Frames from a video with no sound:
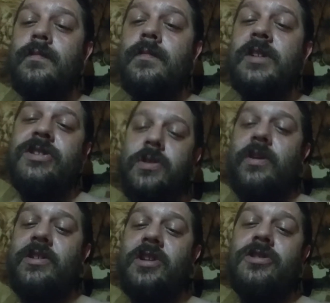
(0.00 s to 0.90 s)
This
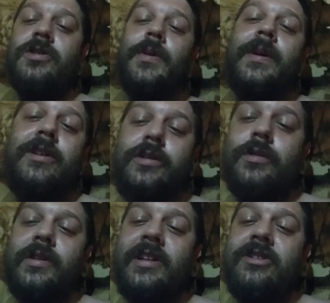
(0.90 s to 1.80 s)
story is also going
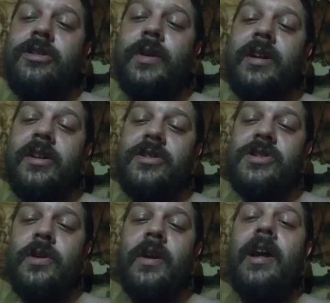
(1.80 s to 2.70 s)
to lead to another
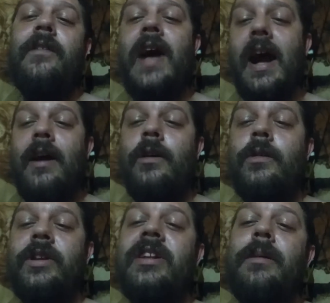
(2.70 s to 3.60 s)
story of
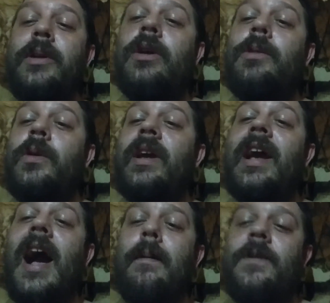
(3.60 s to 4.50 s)
how the
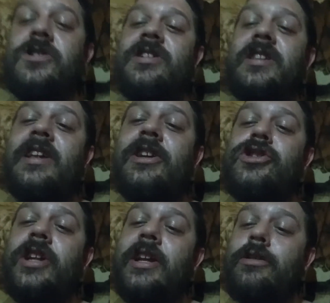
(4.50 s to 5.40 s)
WWE, I personally think,
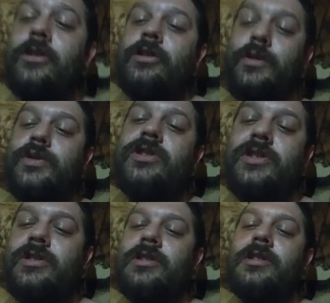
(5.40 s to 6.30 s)
should
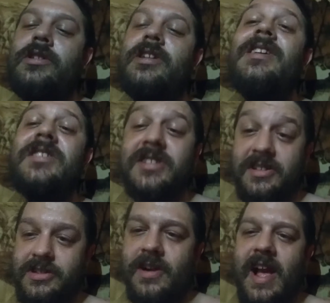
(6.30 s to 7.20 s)
introduce
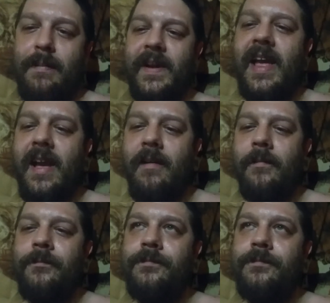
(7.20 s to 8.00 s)
Sister Abigail.